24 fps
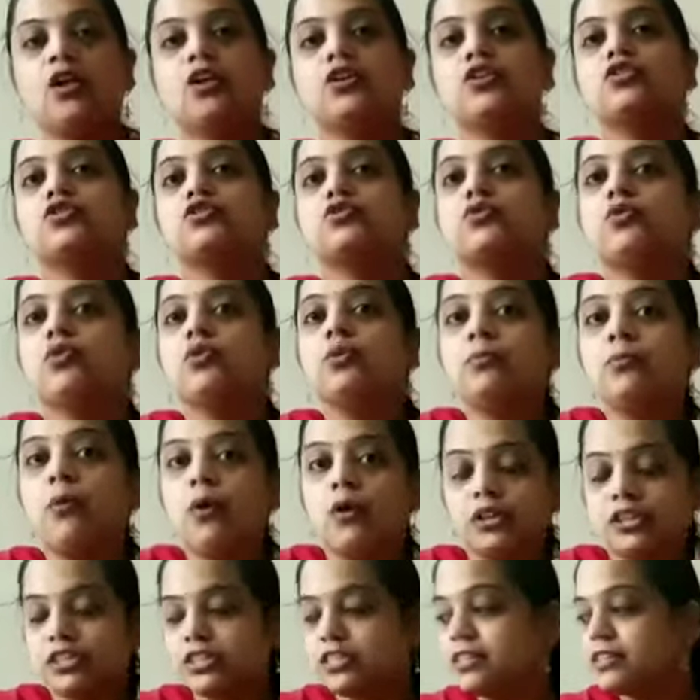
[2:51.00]
So
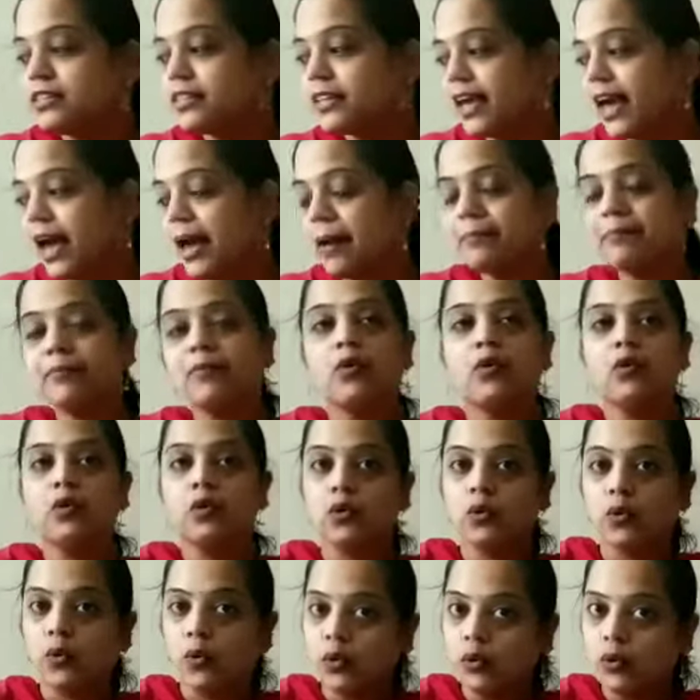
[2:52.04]
bottle cap
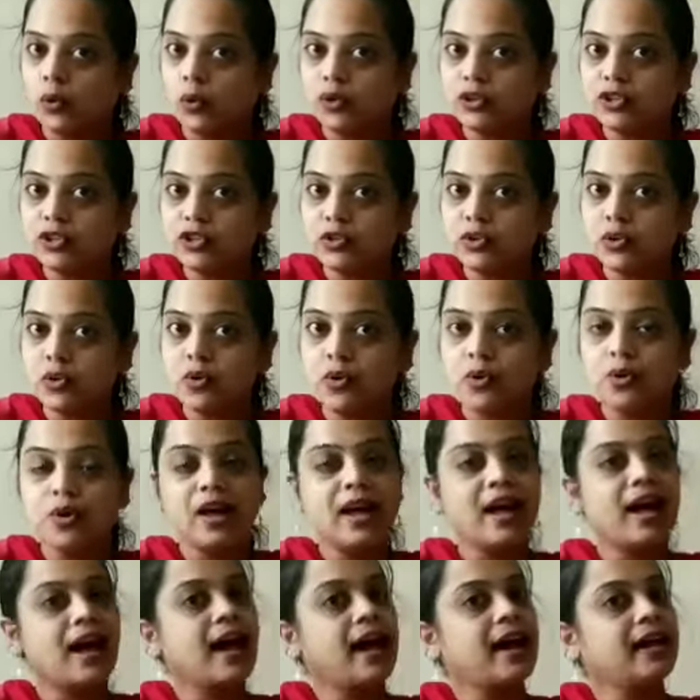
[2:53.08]
roll also
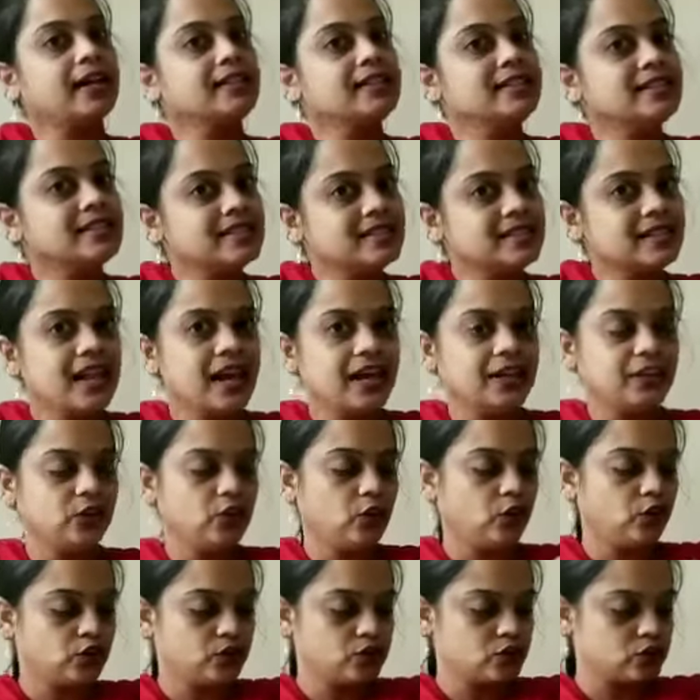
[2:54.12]
and slide
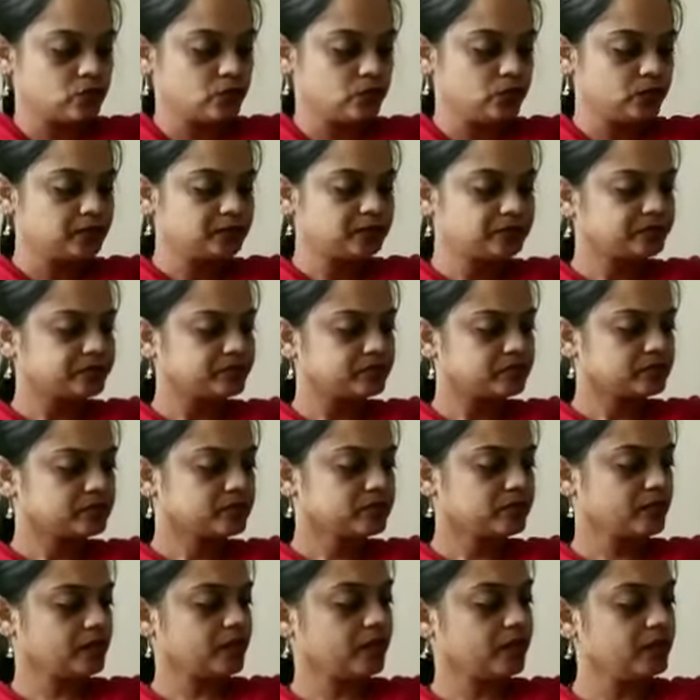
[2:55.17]
also.
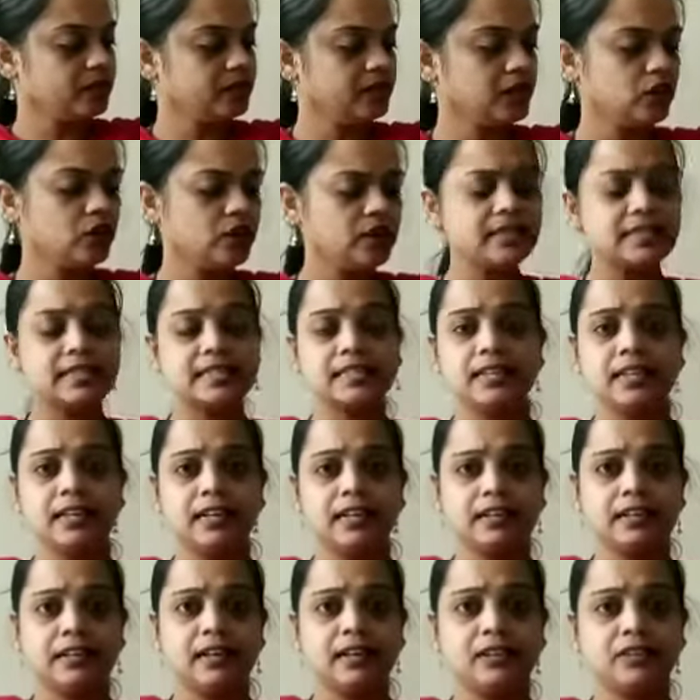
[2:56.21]
Now let's take
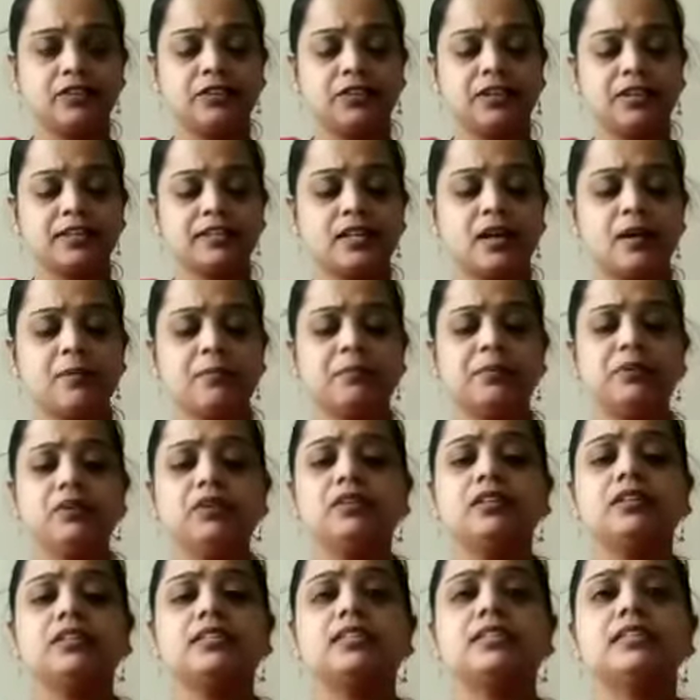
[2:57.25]
another example.
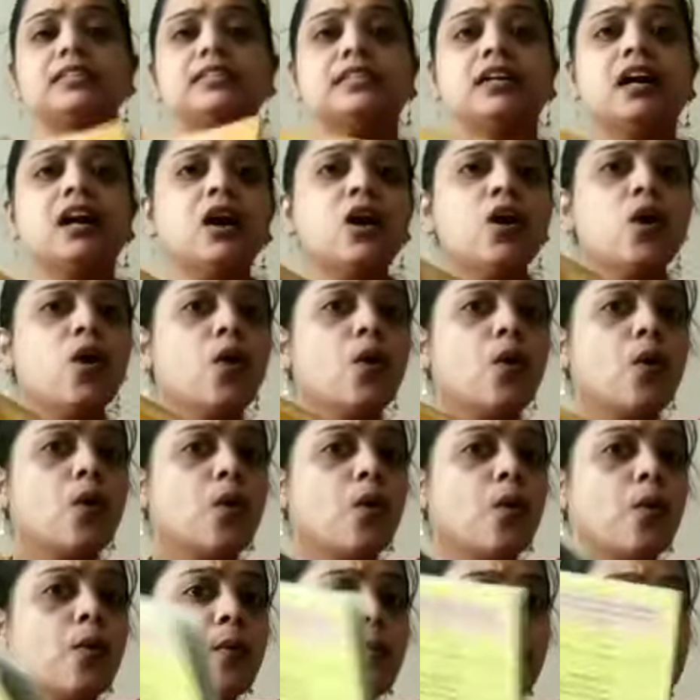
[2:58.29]
This is a
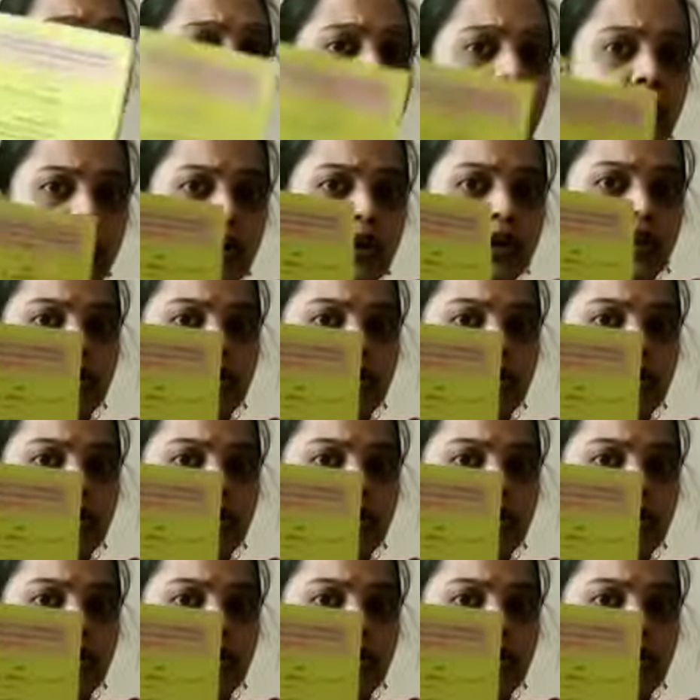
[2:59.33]
book.